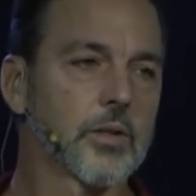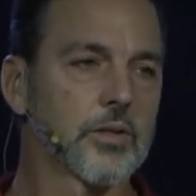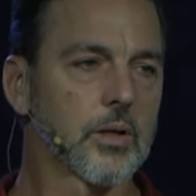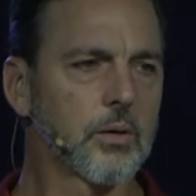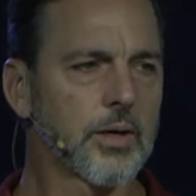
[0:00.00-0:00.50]
So I
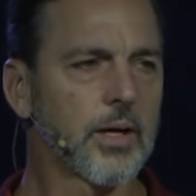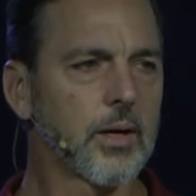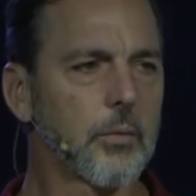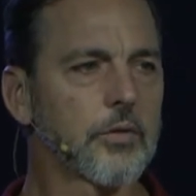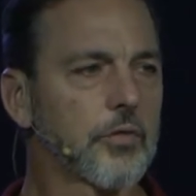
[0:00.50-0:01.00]
was like,
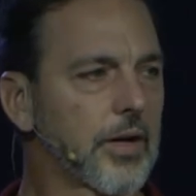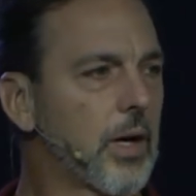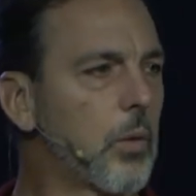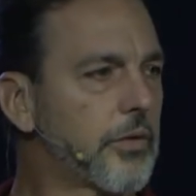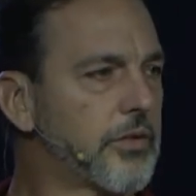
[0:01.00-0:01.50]
okay, I want to
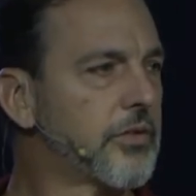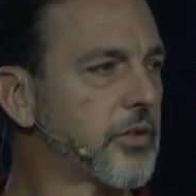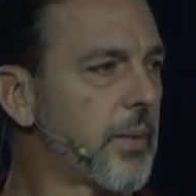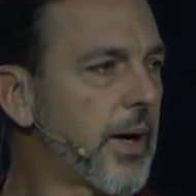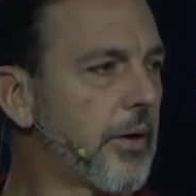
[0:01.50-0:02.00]
find out what this
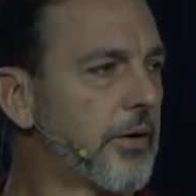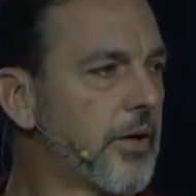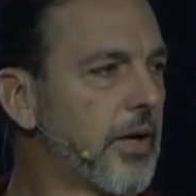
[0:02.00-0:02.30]
is about.